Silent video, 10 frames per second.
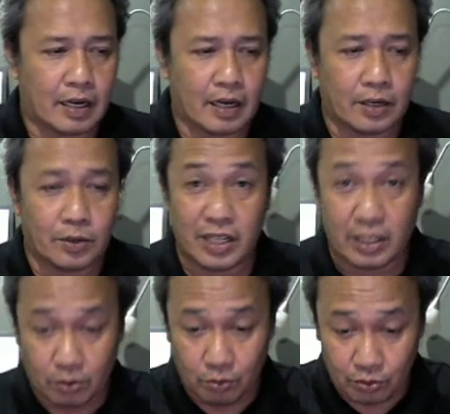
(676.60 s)
You
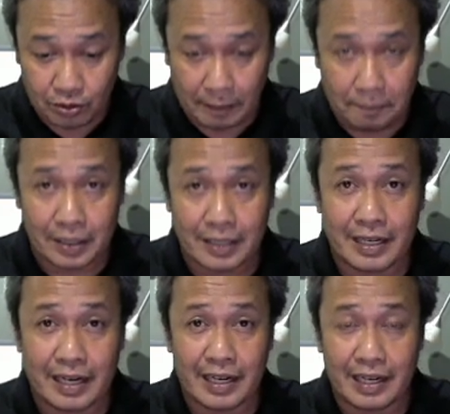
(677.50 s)
need to separate
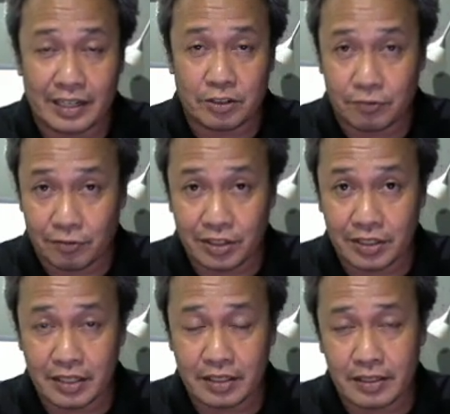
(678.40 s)
DNA
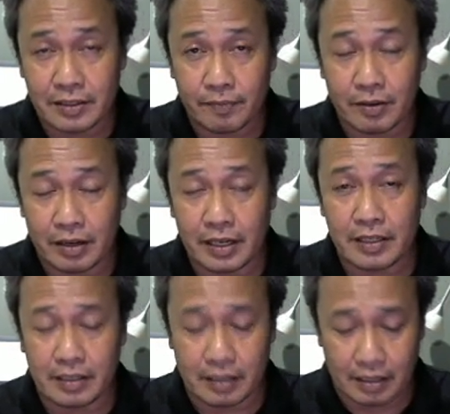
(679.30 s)
electrophoresis, right?